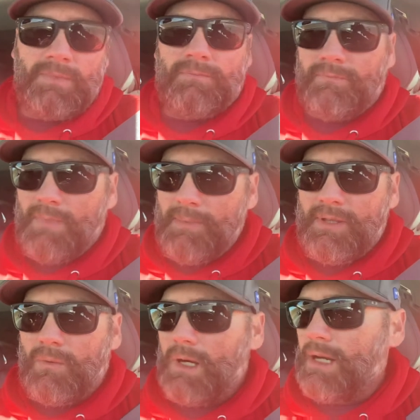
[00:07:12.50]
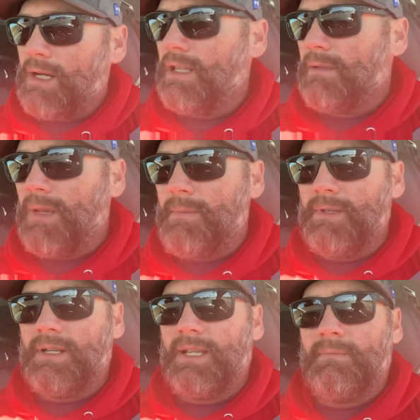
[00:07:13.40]
Maybe they're working on it. Maybe
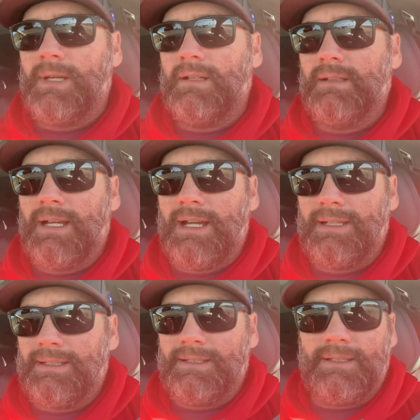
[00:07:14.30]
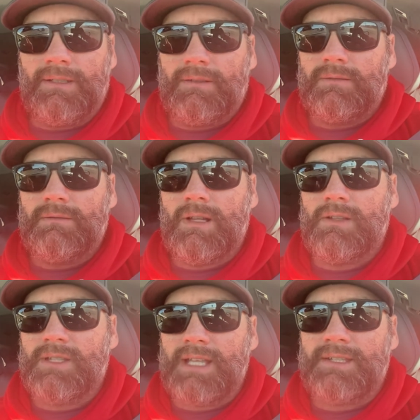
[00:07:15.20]
they're getting better. You know, who
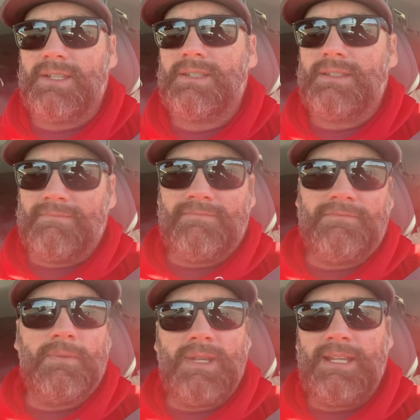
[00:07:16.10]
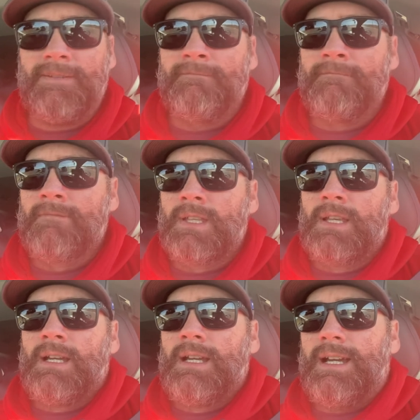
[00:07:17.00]
knows? That's just for me.
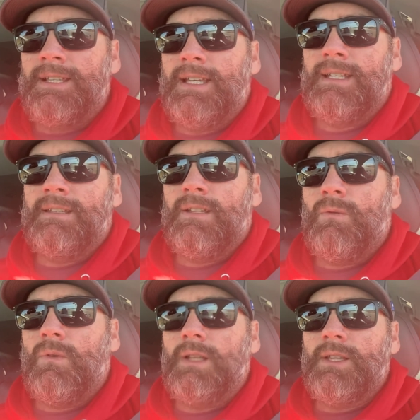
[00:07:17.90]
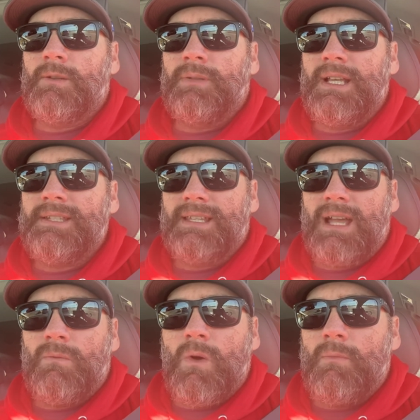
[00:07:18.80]
And then another place that
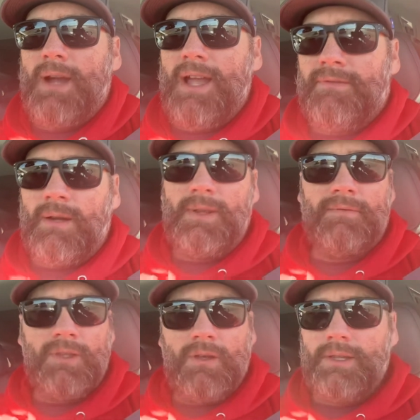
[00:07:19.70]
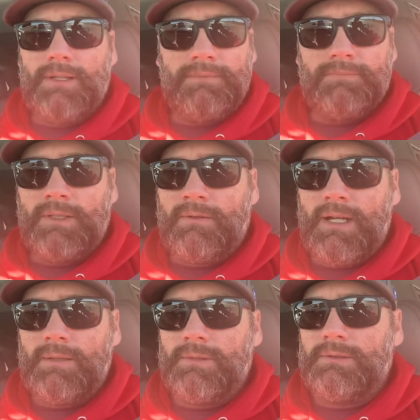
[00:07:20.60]
I won't buy from, even though they're
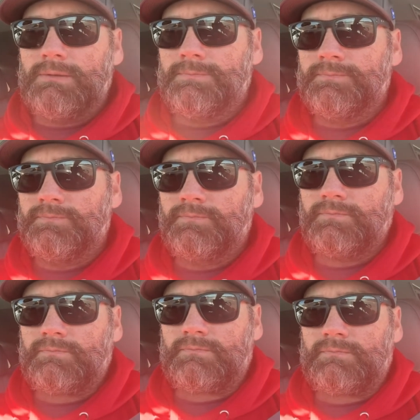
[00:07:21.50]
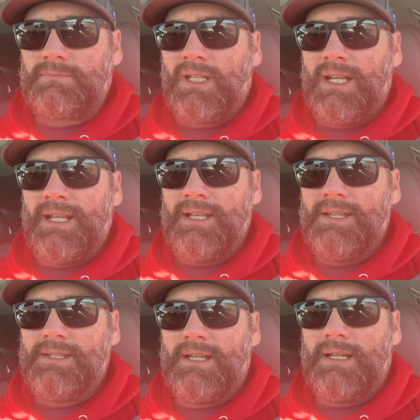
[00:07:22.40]
credible,
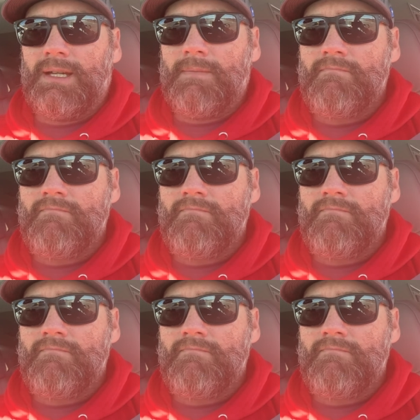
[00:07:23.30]
is Knife